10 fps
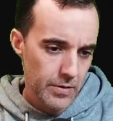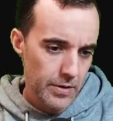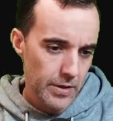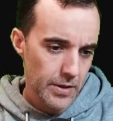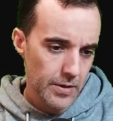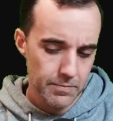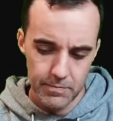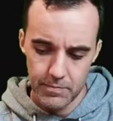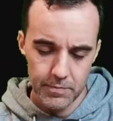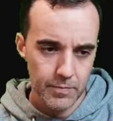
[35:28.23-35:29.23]
I'm
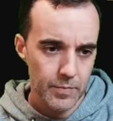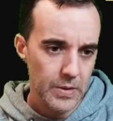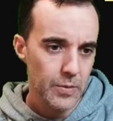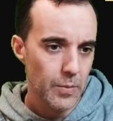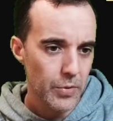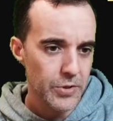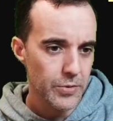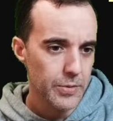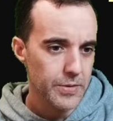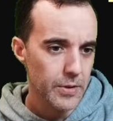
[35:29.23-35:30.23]
pretty sure
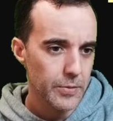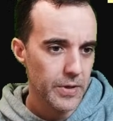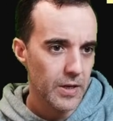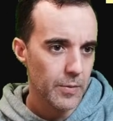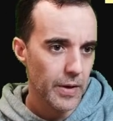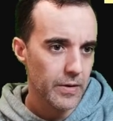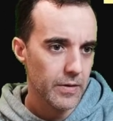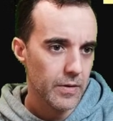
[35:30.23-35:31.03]
there's a load data command.